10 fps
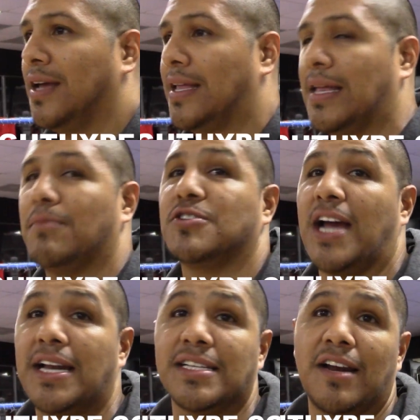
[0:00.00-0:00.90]
and then
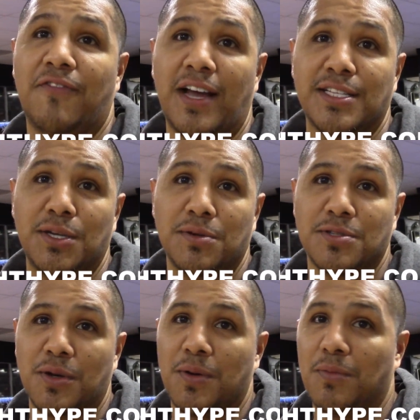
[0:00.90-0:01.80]
China's gonna fight too.
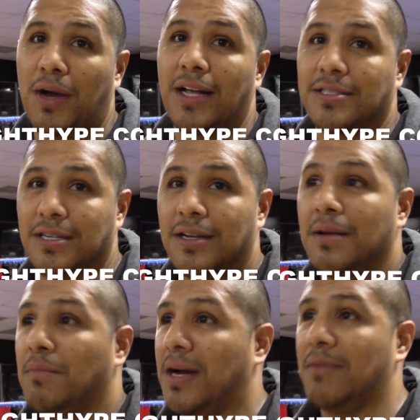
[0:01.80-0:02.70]
So watch.
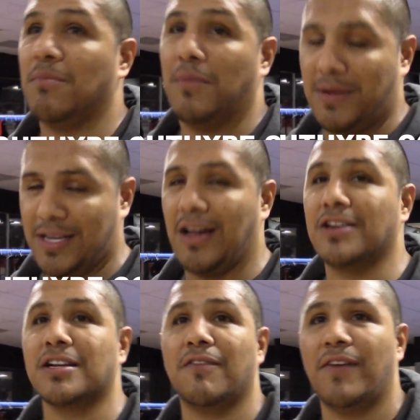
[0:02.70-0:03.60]
She's gonna fight too. My
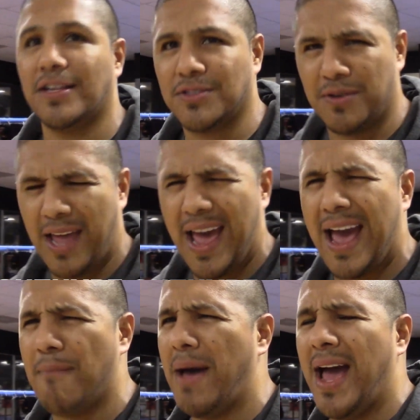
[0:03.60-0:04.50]
daughter's gonna fight too.
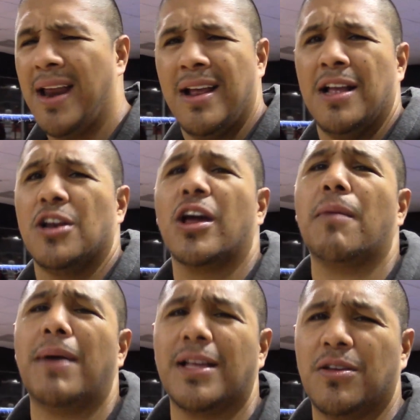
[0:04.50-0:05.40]
Yeah, man. Look at
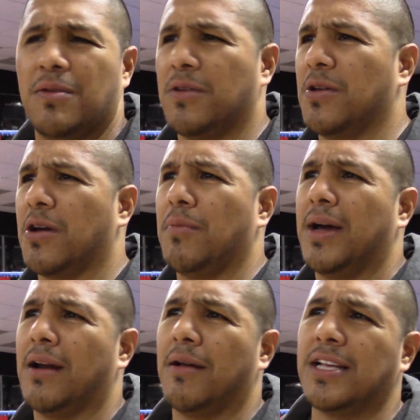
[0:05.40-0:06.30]
my you, look at
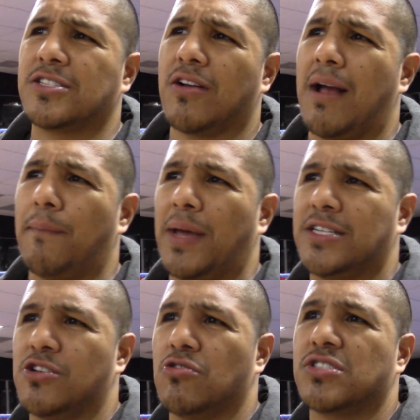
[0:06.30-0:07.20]
my Instagram
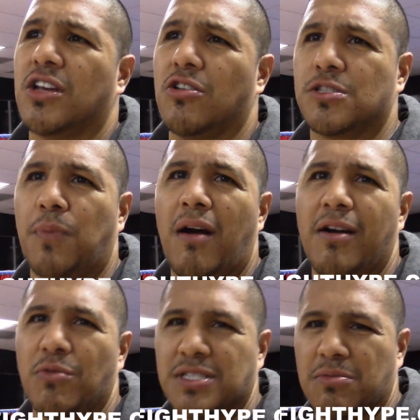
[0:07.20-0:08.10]
page, and you'll see her
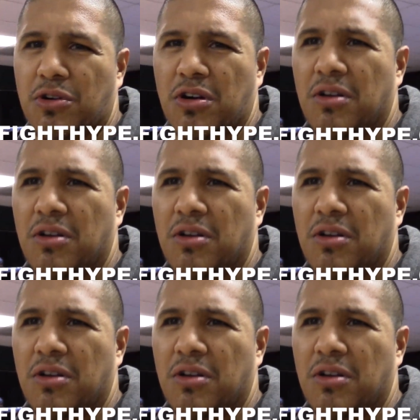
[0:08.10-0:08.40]
sparring with some girl